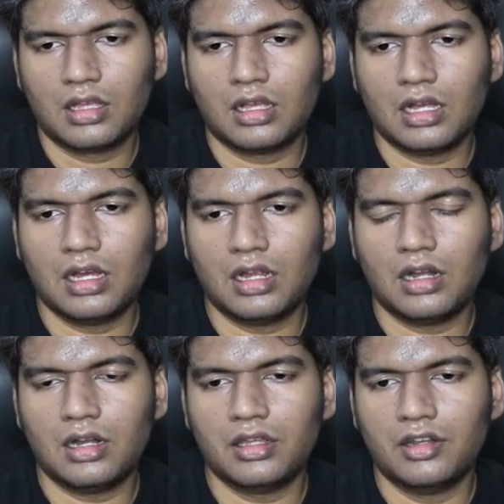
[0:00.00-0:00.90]

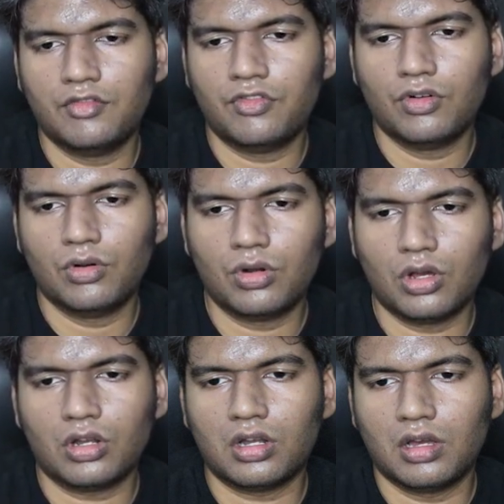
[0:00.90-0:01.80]
card info
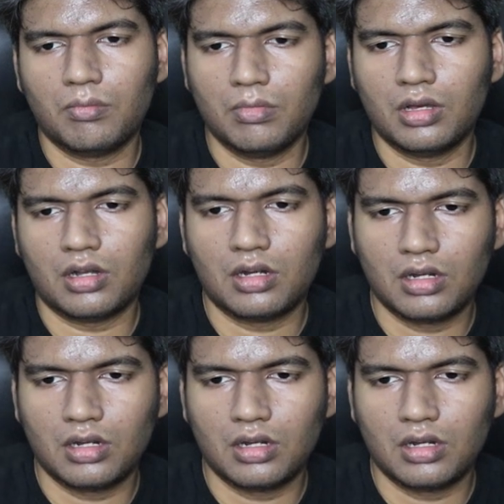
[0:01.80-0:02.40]
dot number